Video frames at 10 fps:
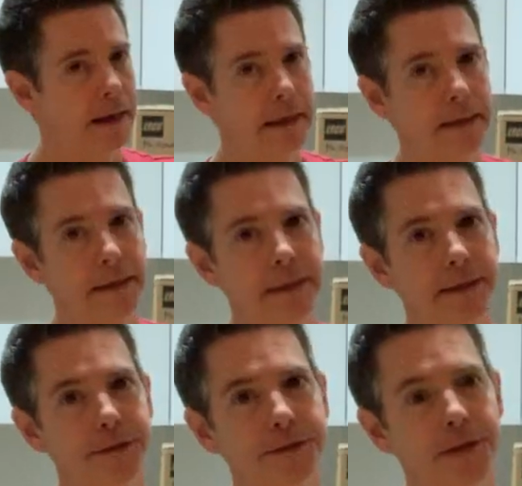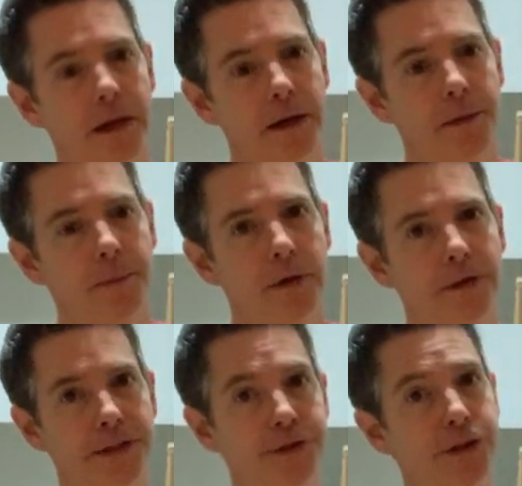it is uh,
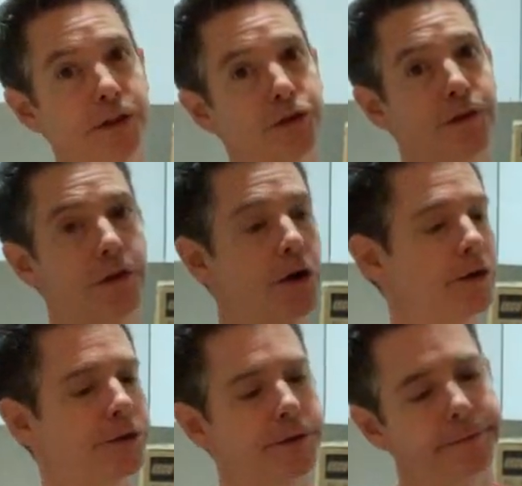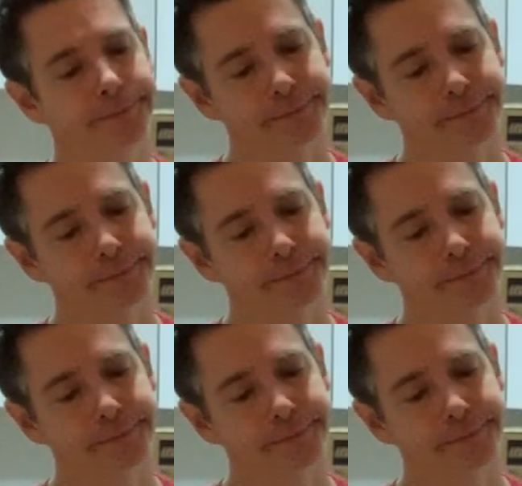Disney's first.